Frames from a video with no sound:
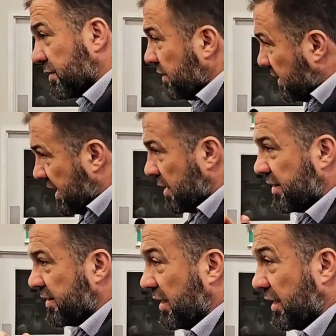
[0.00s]
him. Walillahi
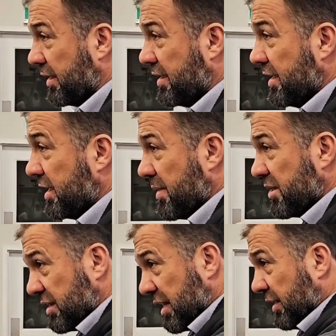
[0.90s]
al-mathal ala.
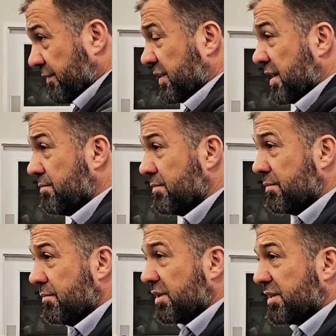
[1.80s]
Imagine I left him,
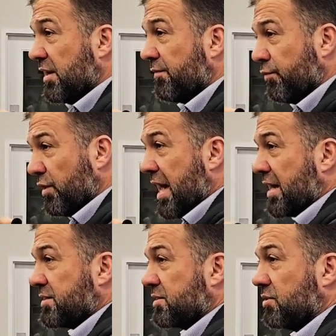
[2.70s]
but I have full
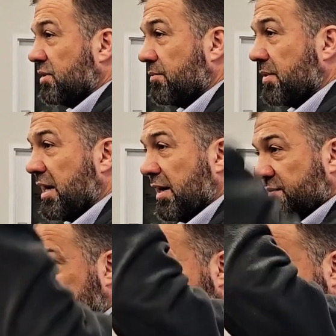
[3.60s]
access to him. I have
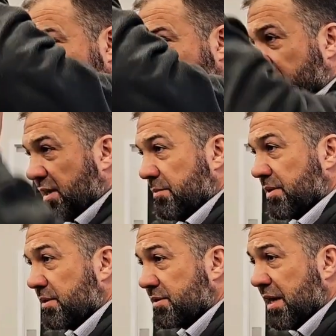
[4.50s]
C C T V
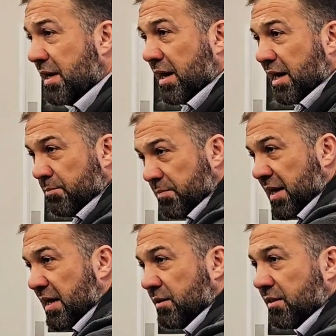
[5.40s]
cameras, I'm
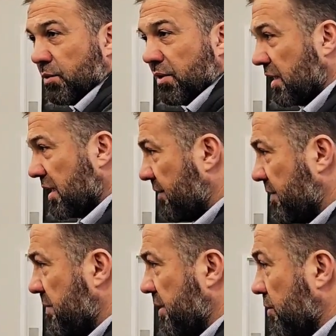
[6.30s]
behind the wheel, I have
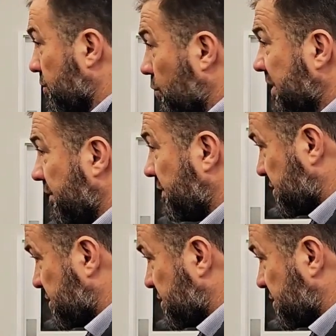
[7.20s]
a mirror or whatever,